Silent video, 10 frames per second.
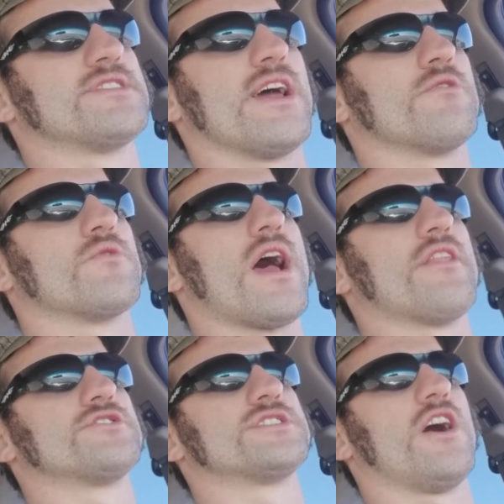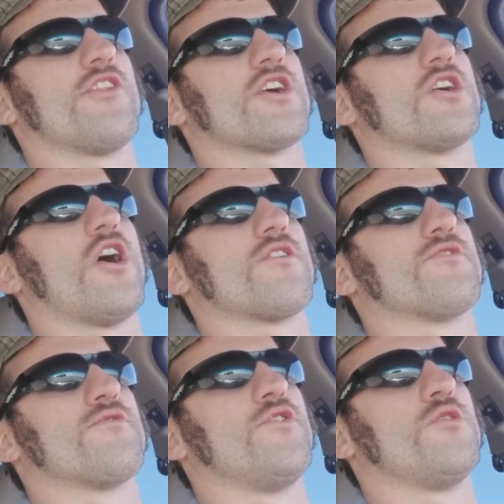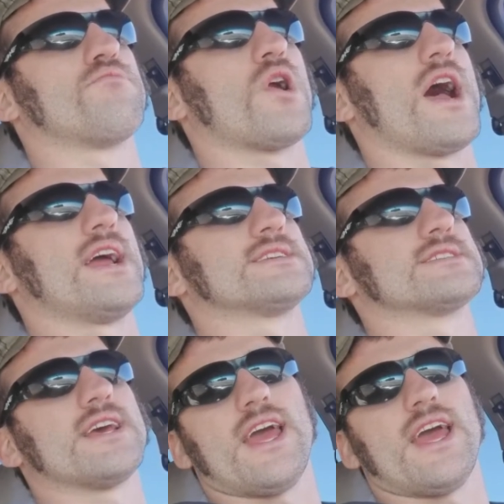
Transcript: they would rather sell their car for full price